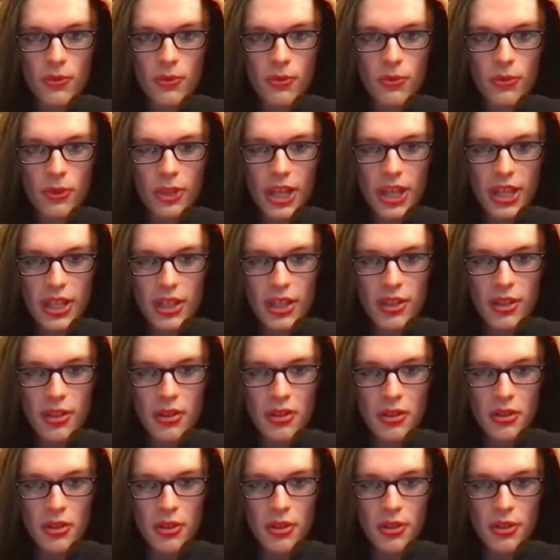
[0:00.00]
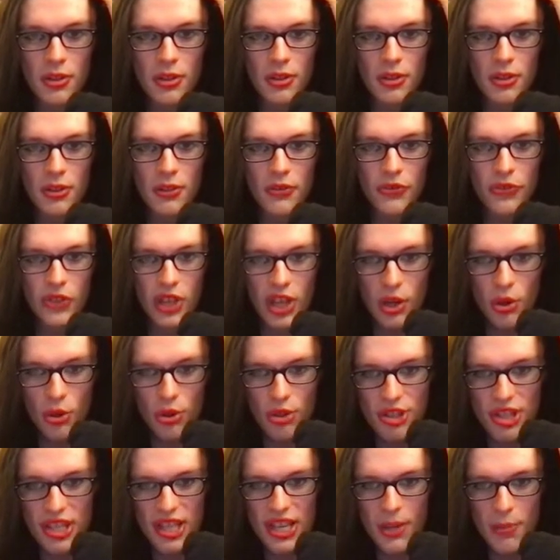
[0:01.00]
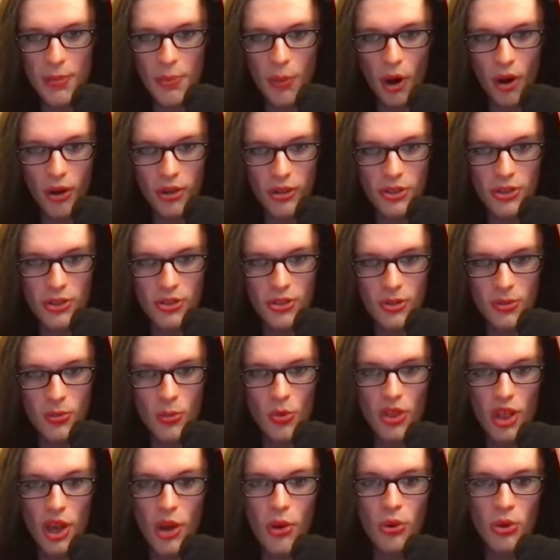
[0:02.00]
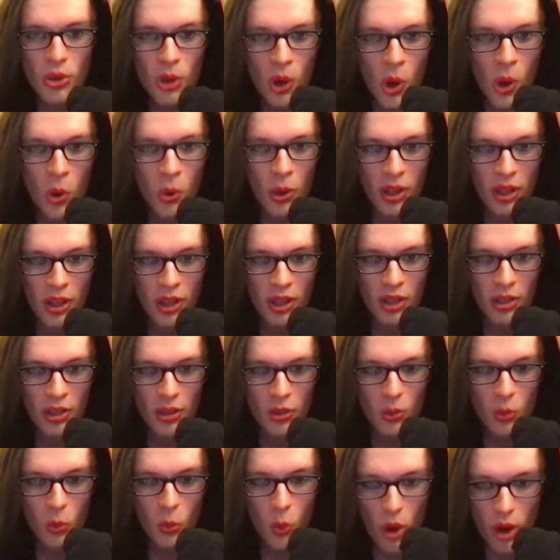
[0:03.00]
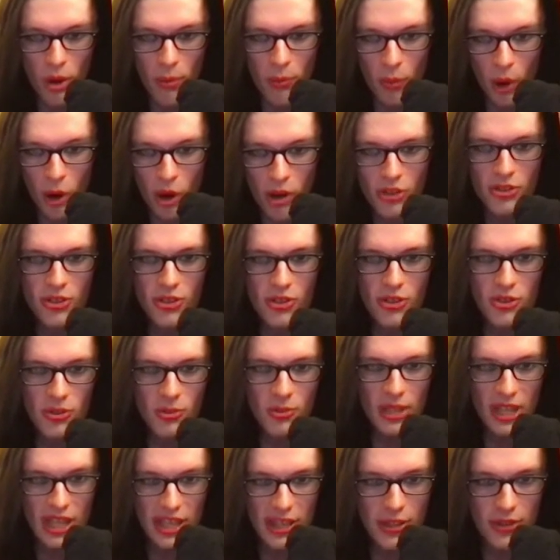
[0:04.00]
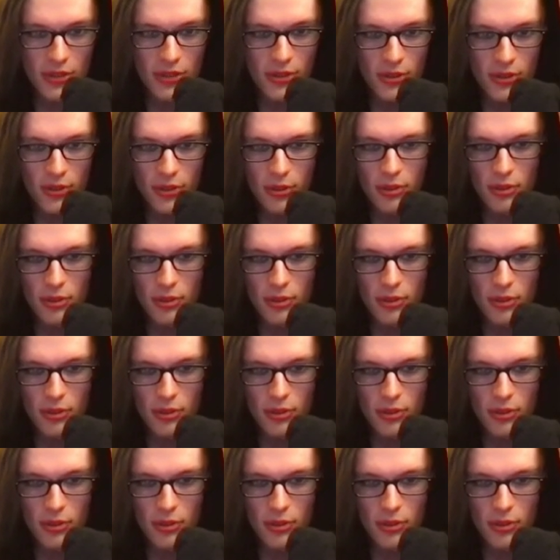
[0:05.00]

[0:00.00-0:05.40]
Like, they critique Marxism without knowing what Marxism is.